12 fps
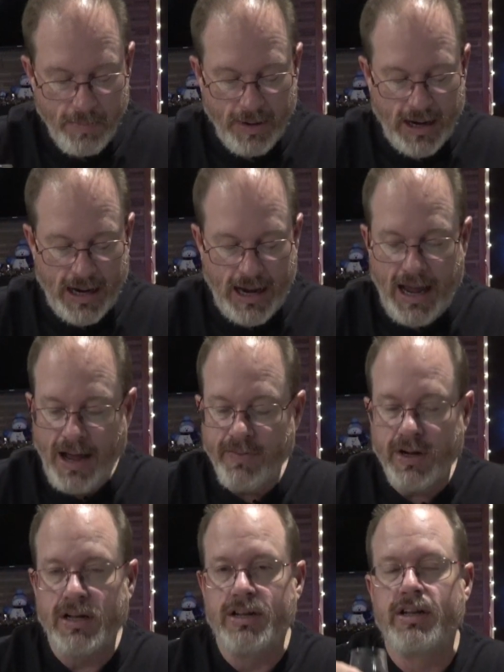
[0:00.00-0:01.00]
But I
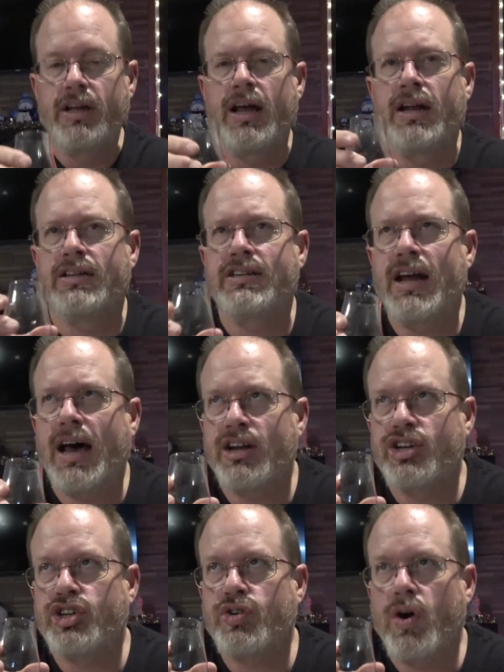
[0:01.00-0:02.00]
have and it's not
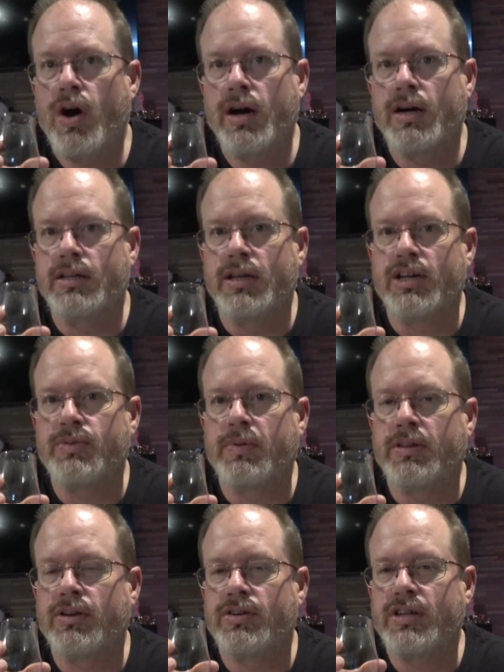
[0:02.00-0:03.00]
as strong in this,
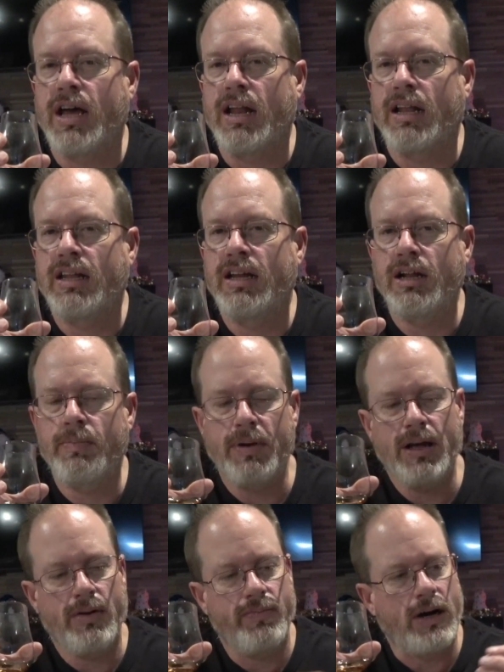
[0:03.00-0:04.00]
but there's that little
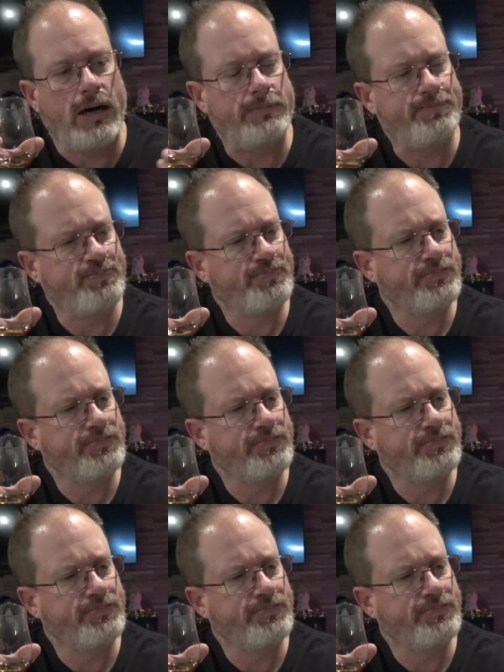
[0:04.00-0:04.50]
bit of a